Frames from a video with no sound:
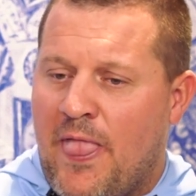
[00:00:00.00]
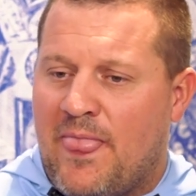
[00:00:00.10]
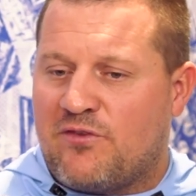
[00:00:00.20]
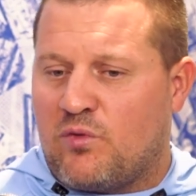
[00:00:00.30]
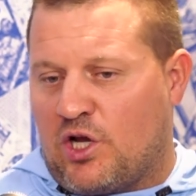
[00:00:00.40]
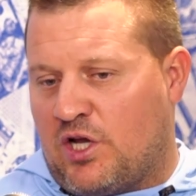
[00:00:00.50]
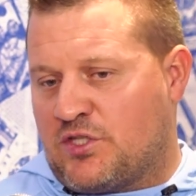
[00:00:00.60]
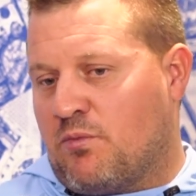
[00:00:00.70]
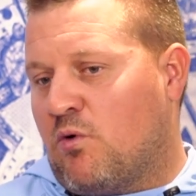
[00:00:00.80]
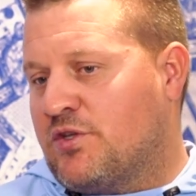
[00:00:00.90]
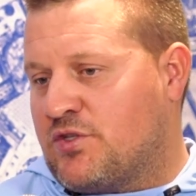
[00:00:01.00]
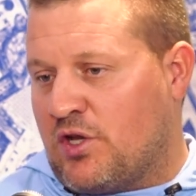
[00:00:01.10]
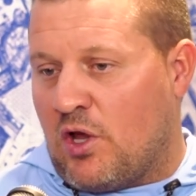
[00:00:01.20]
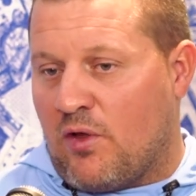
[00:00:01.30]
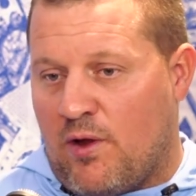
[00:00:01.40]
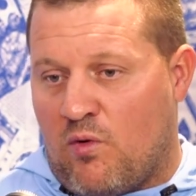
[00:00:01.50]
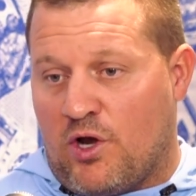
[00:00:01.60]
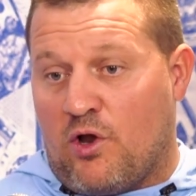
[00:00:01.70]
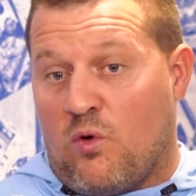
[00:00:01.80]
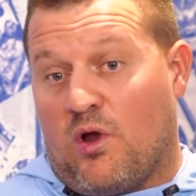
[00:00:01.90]
that's what a customer wants to know. They
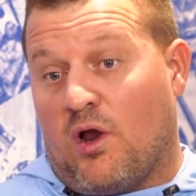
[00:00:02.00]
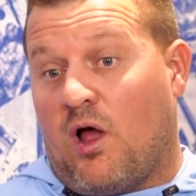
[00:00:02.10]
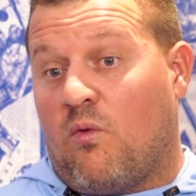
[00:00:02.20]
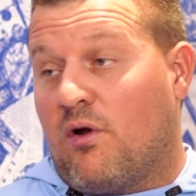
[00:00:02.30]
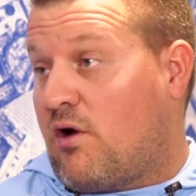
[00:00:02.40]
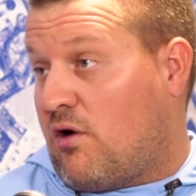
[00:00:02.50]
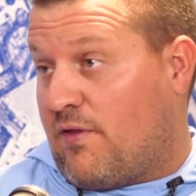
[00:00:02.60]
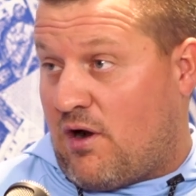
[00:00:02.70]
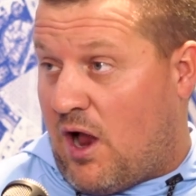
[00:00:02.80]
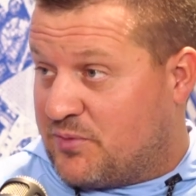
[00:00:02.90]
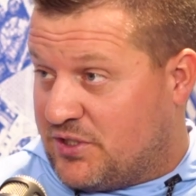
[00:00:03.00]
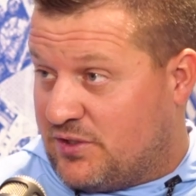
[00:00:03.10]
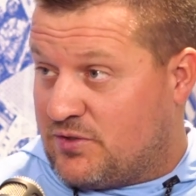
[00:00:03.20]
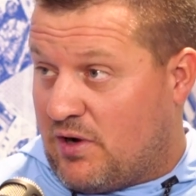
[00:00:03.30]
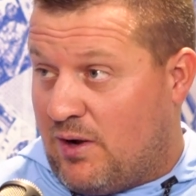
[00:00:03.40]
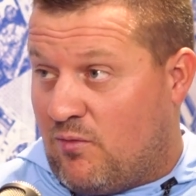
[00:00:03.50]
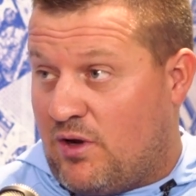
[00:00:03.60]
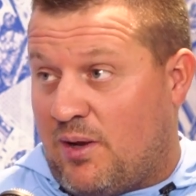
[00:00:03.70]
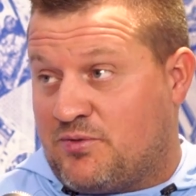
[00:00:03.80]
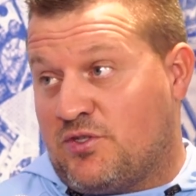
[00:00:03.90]
want to know what are all their options, right?
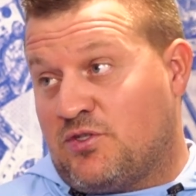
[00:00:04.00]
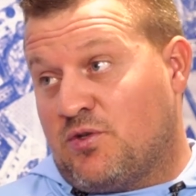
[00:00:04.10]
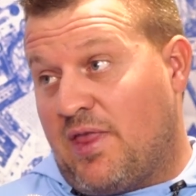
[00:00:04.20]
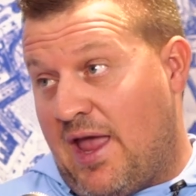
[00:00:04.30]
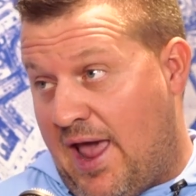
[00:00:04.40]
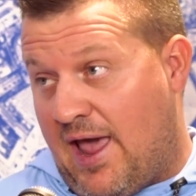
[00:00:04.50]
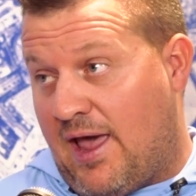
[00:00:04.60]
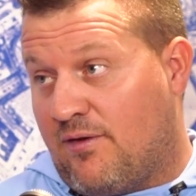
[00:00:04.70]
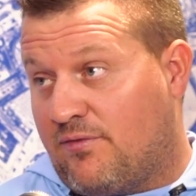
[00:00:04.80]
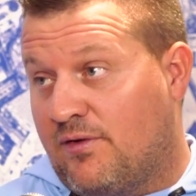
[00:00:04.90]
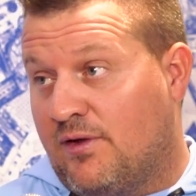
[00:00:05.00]
What options do they have?